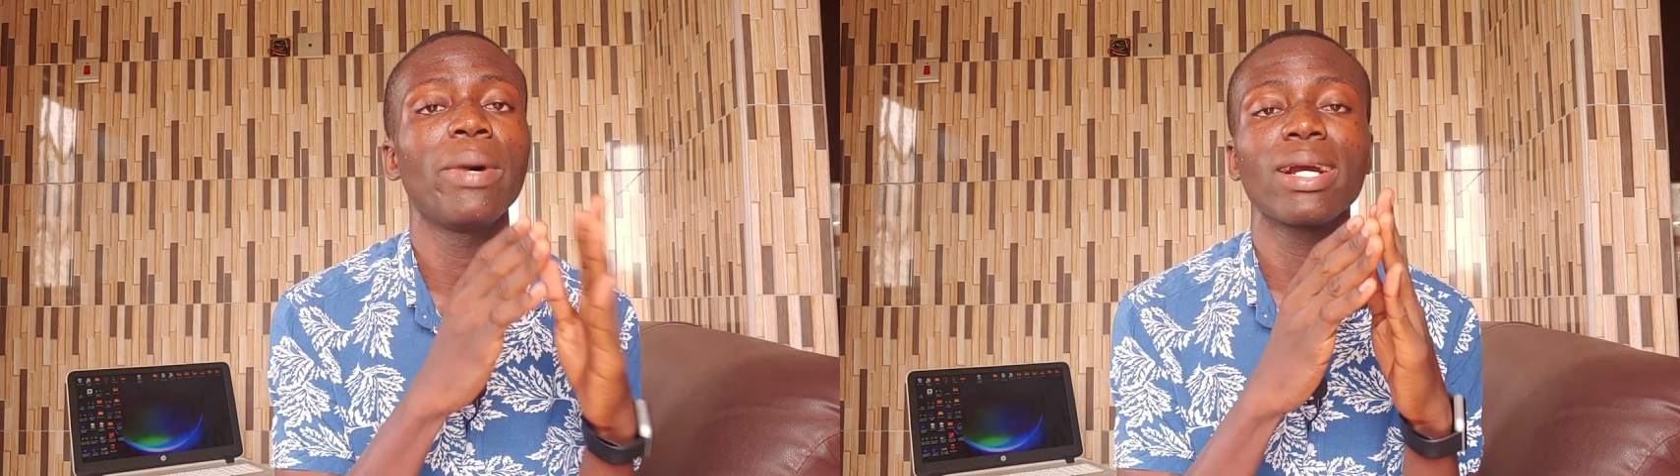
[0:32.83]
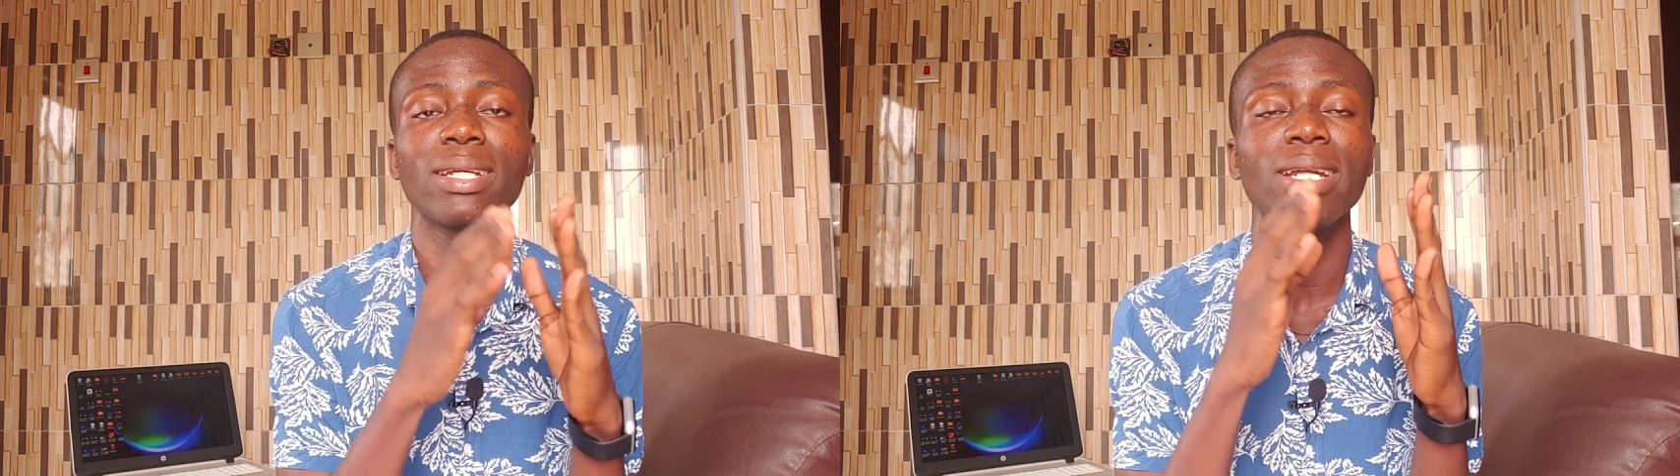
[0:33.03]

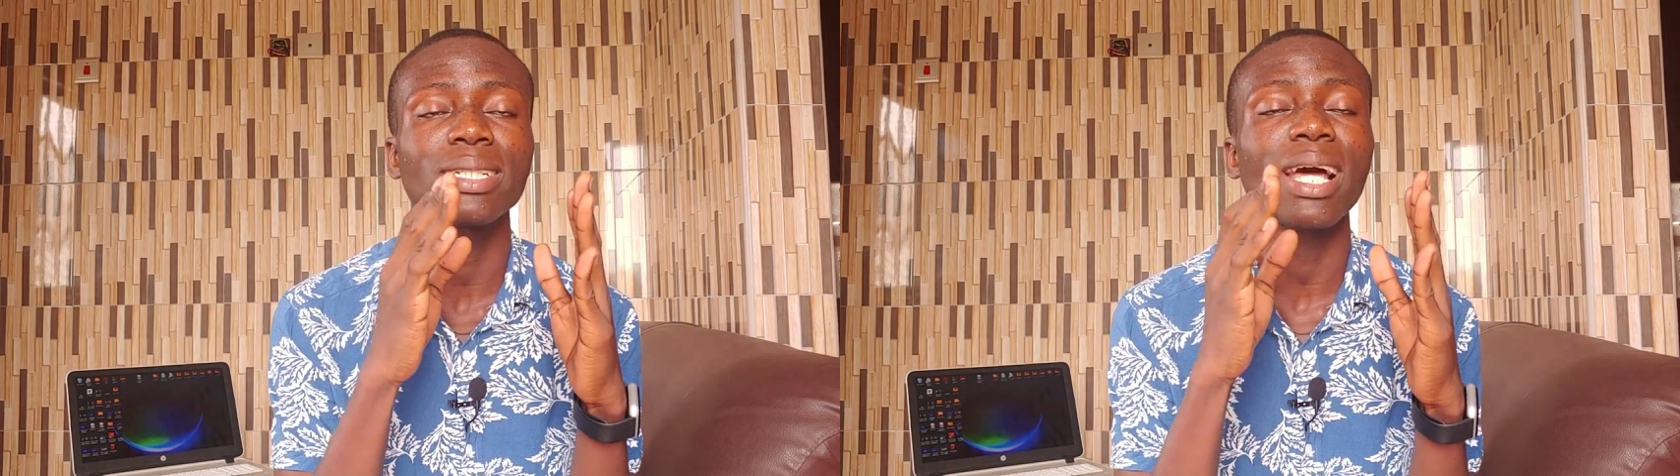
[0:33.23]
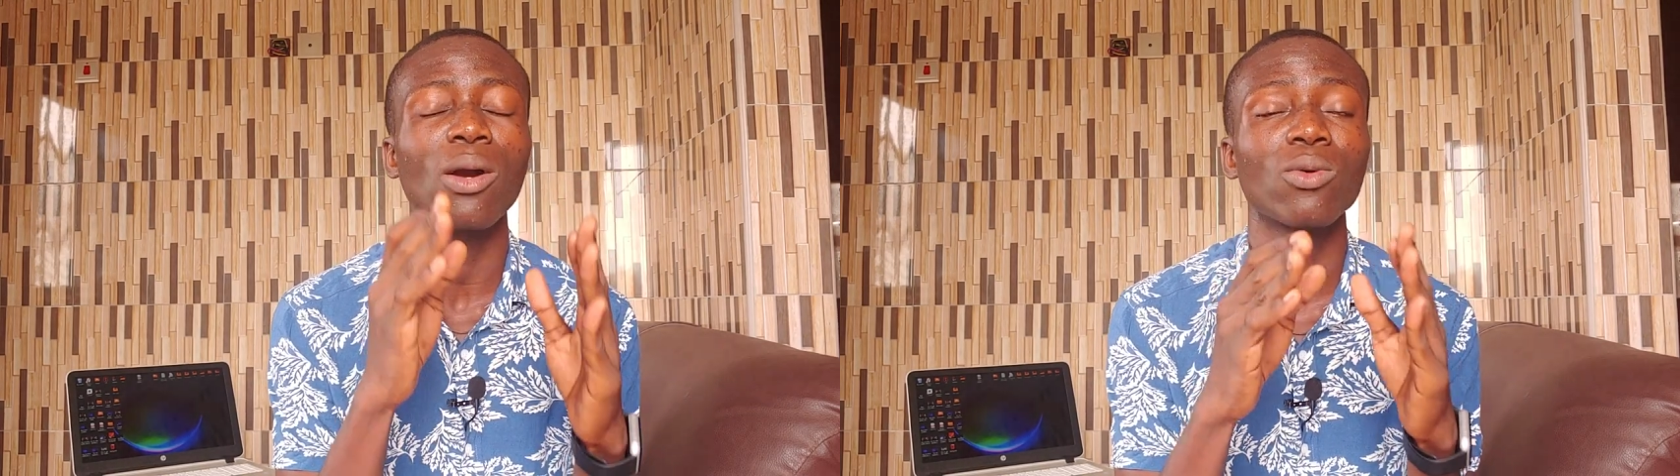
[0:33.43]
back then
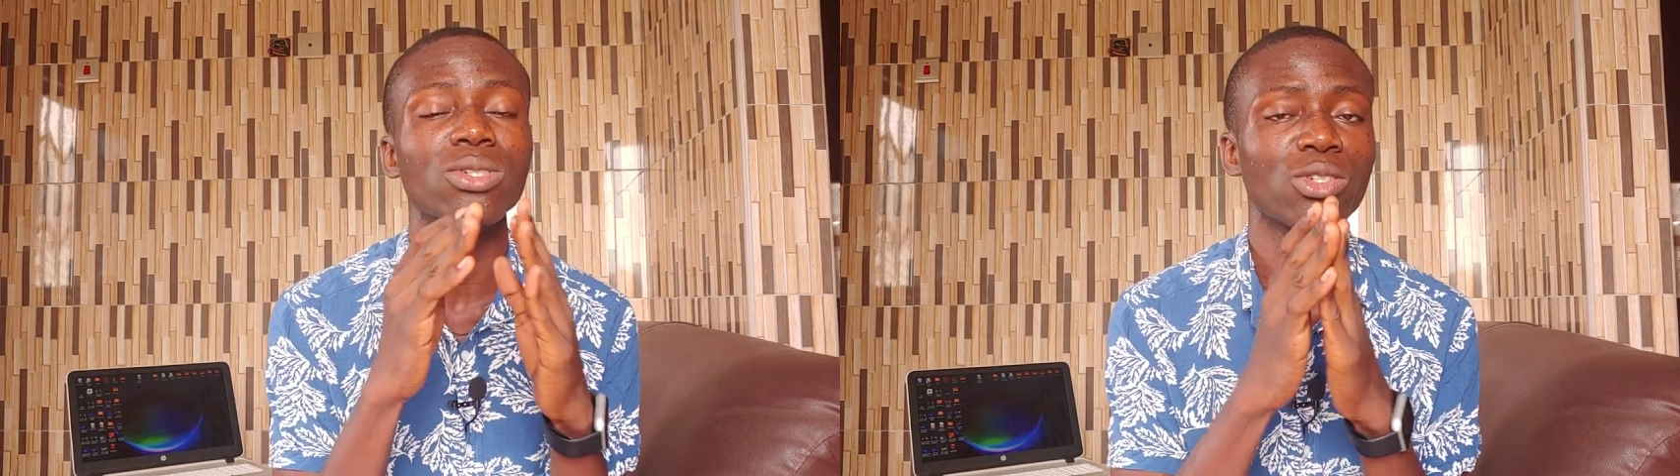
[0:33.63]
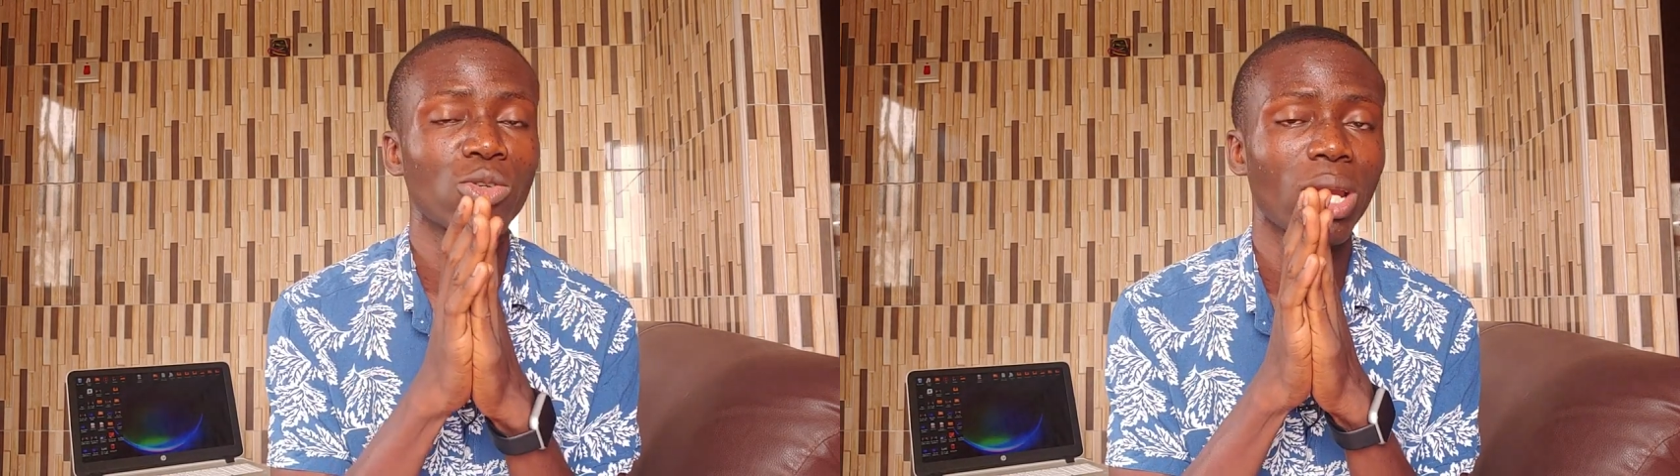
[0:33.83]
that I
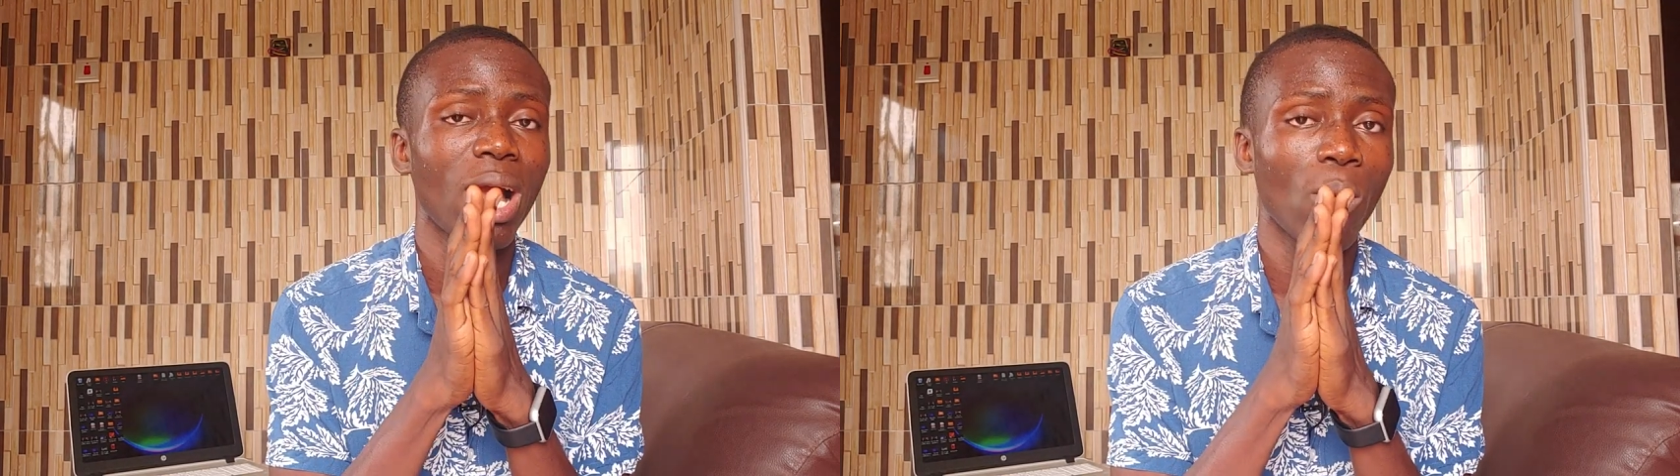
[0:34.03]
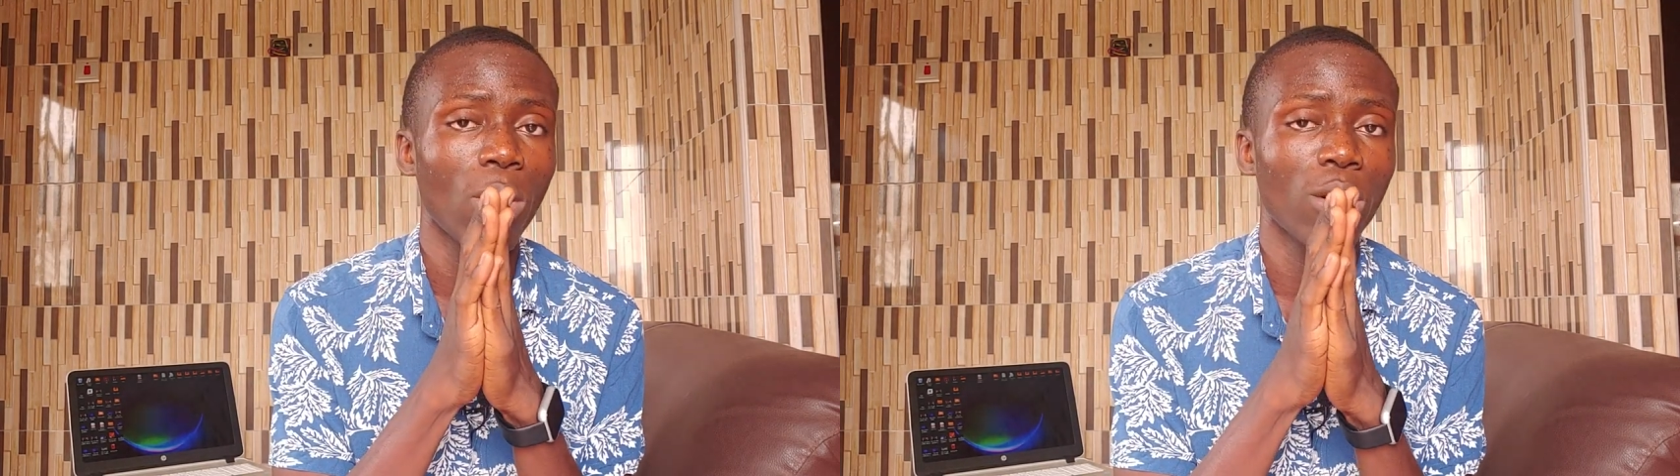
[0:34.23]
wasn't really
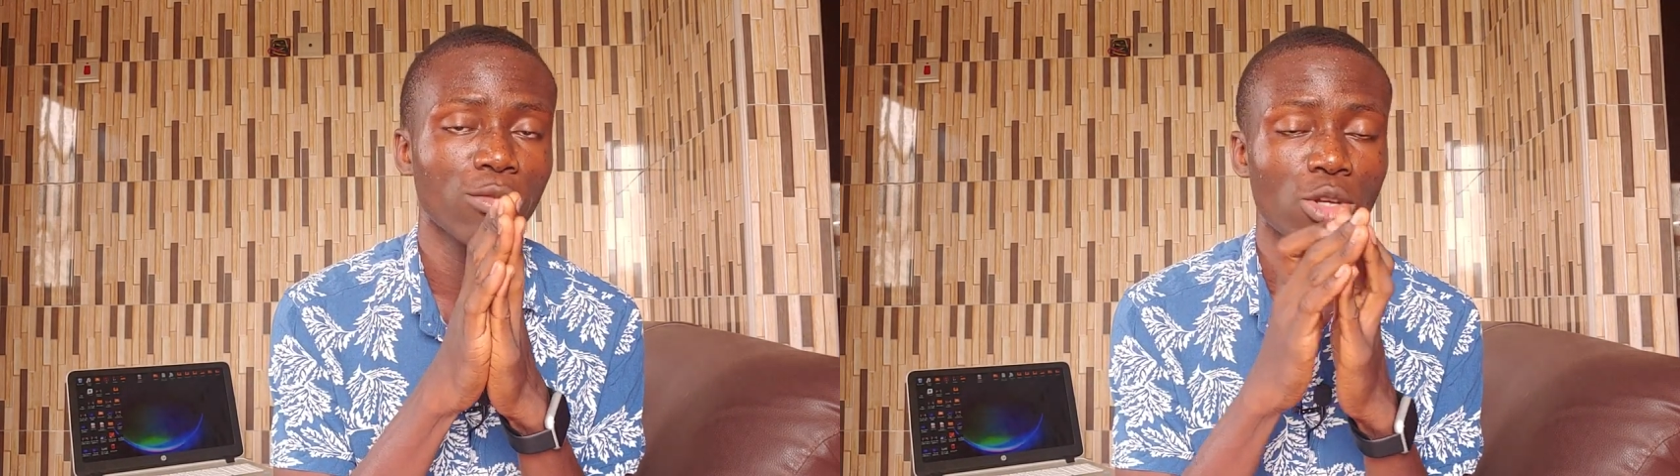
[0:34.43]
aware of.